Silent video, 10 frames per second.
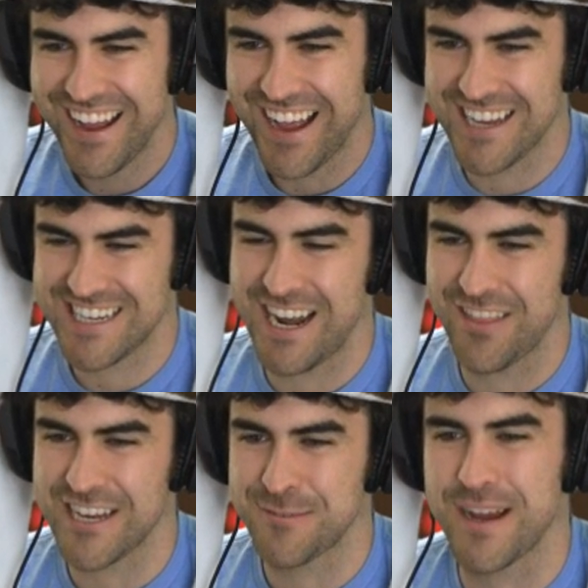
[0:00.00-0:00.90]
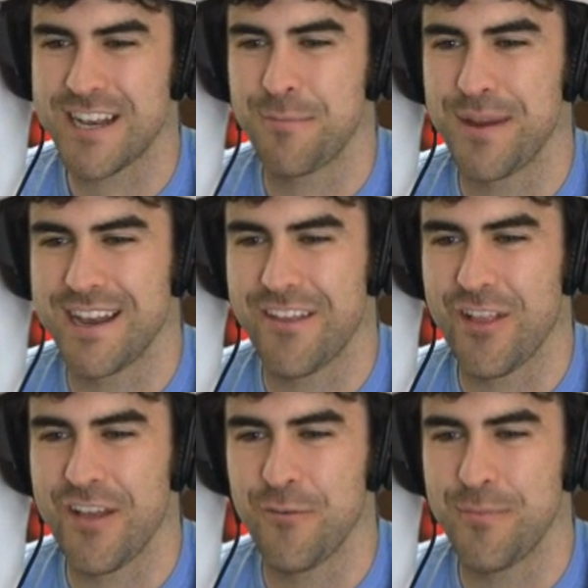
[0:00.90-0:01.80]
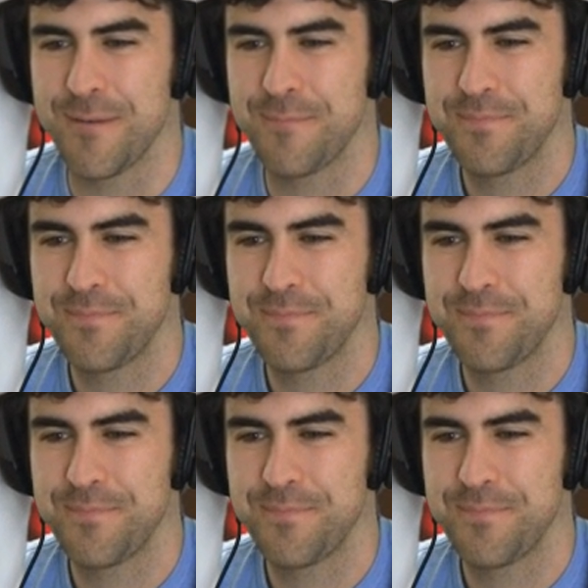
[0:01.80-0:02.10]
I was kind of expecting to be another level, but